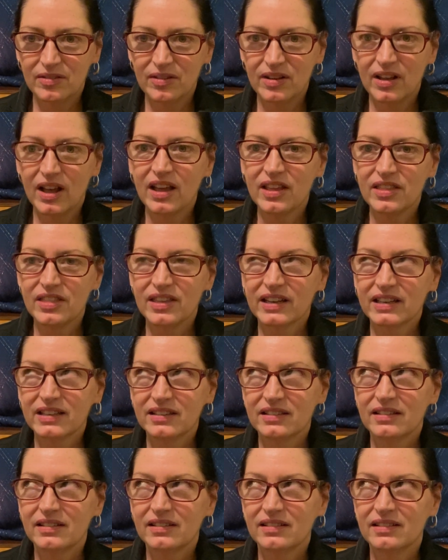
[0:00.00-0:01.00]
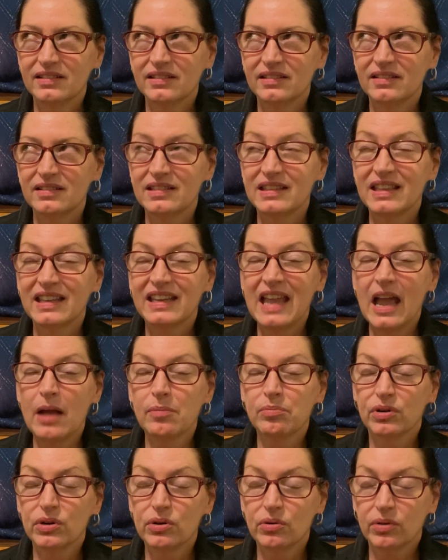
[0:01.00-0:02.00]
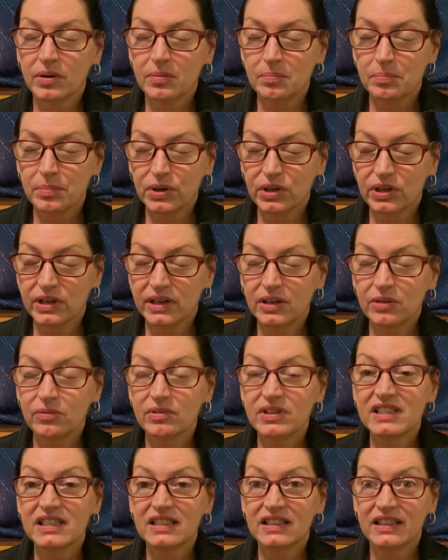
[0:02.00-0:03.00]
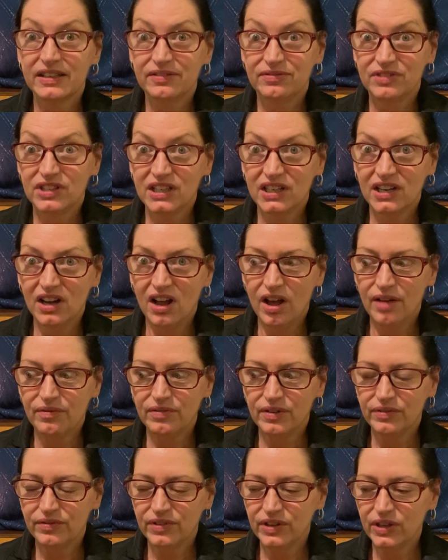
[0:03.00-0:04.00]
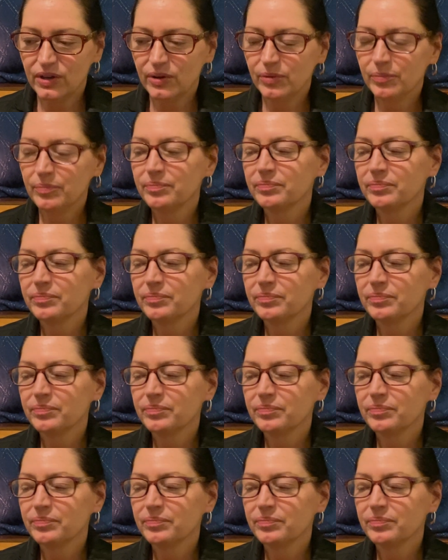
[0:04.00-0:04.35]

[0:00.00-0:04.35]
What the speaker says: the Capricorn burden was lifted off of you.